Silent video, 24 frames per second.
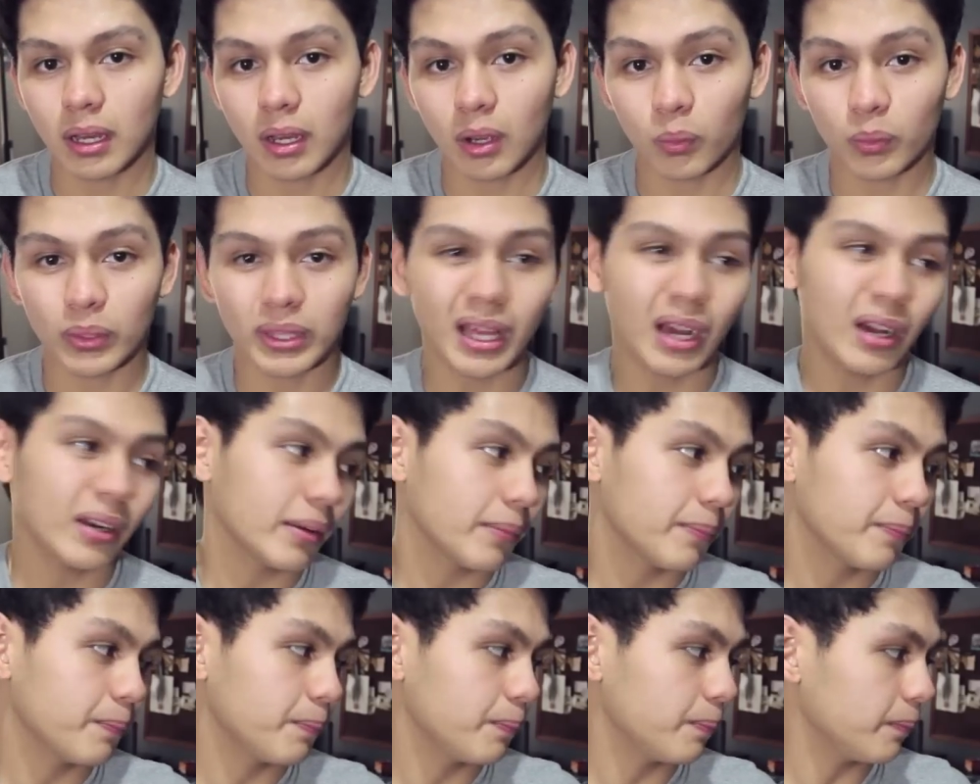without
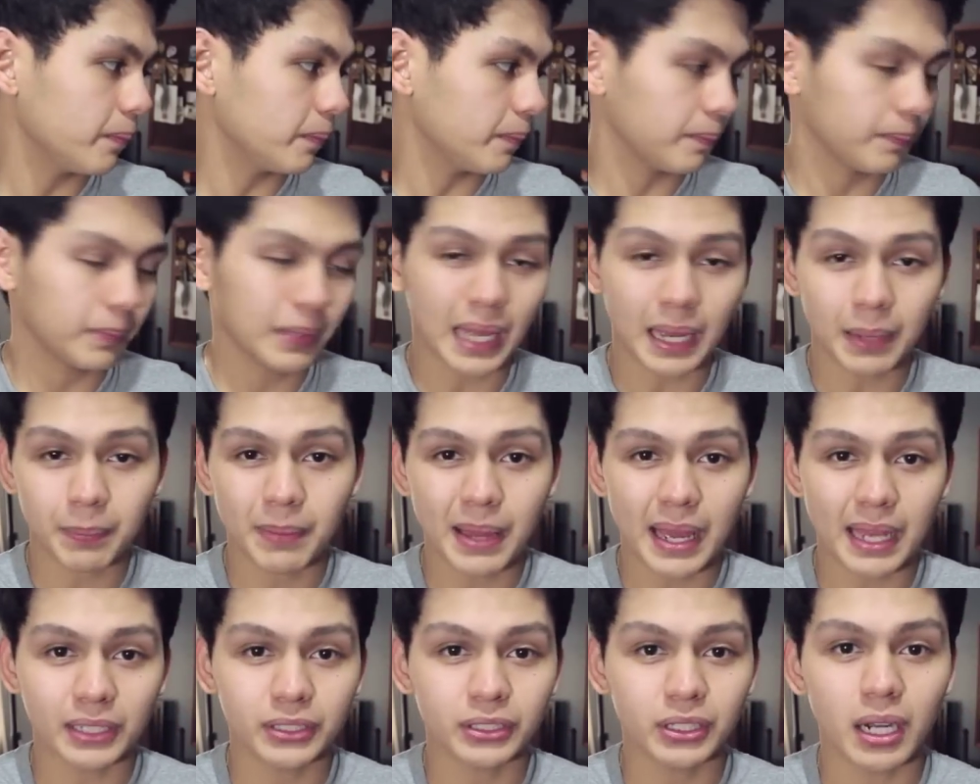a black
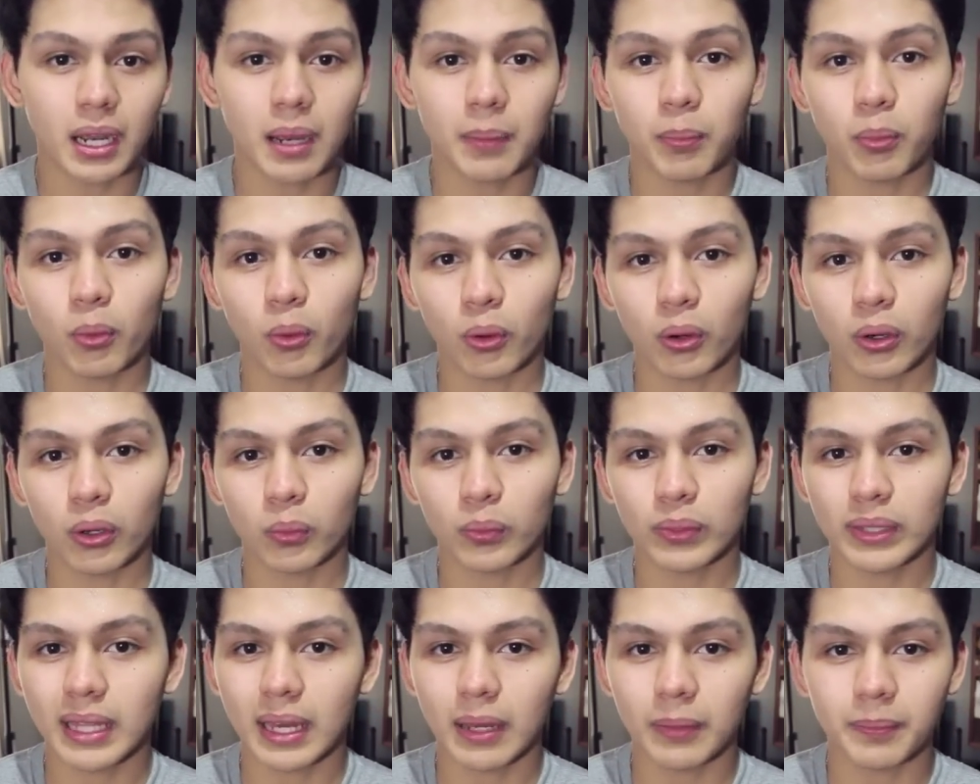backdrop or
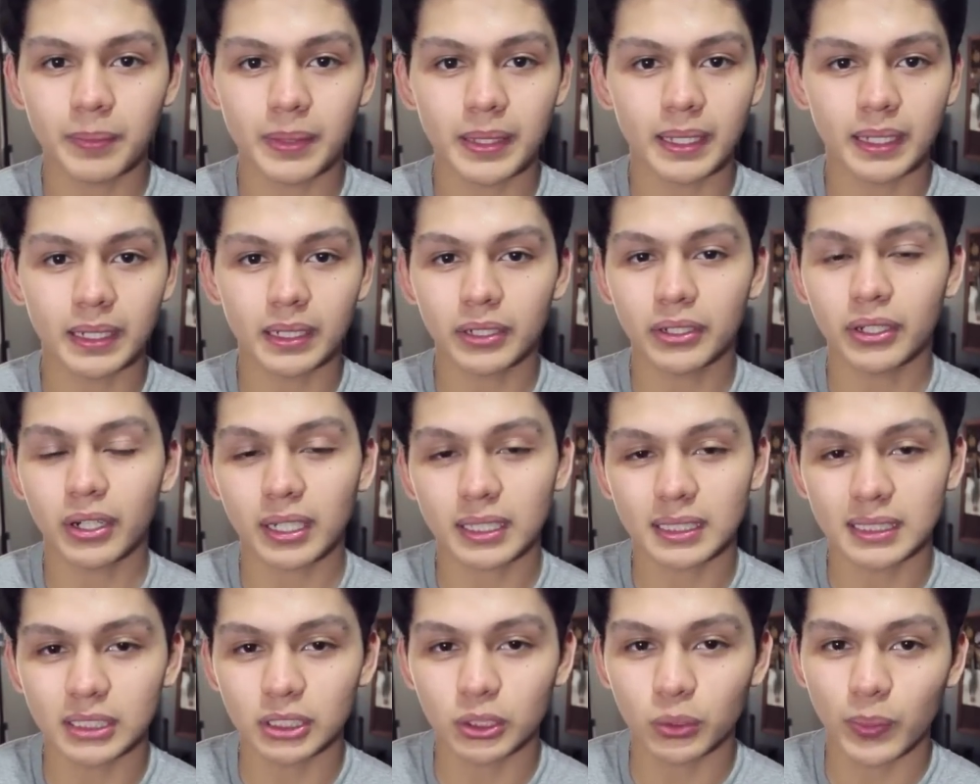without being in a
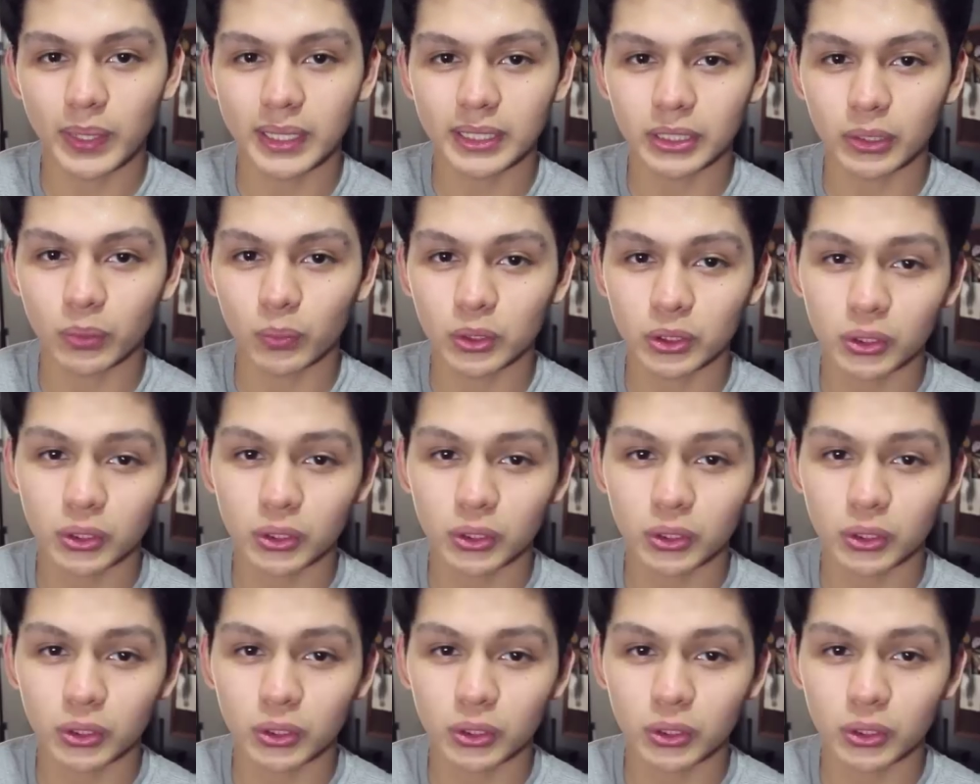dark situation.